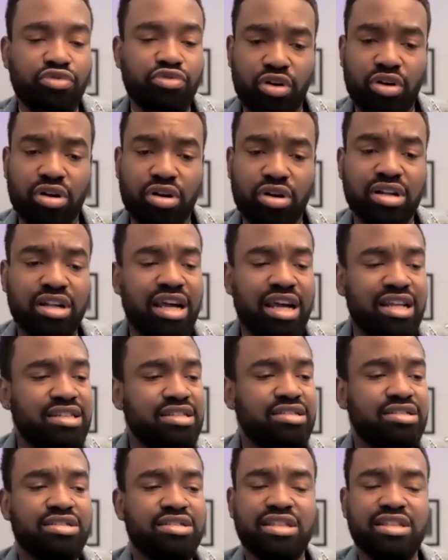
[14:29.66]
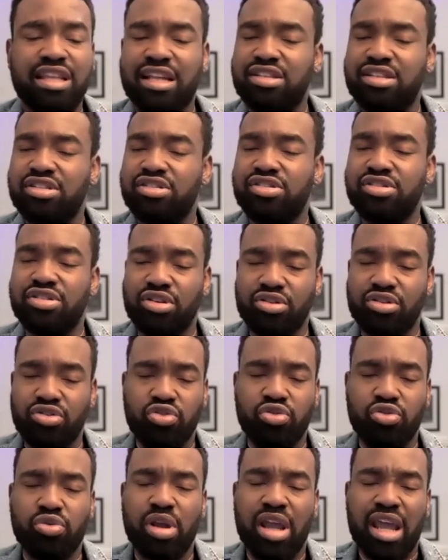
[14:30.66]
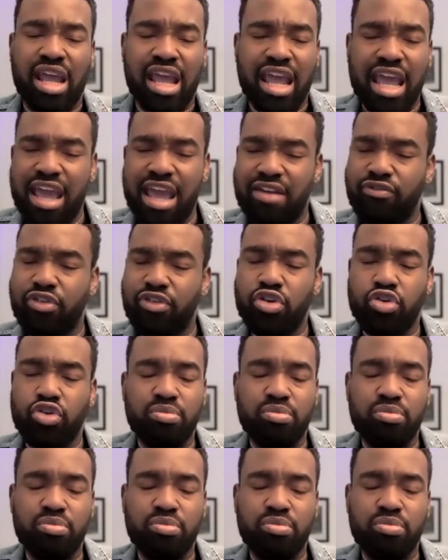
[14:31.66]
wrong. That is not true. Every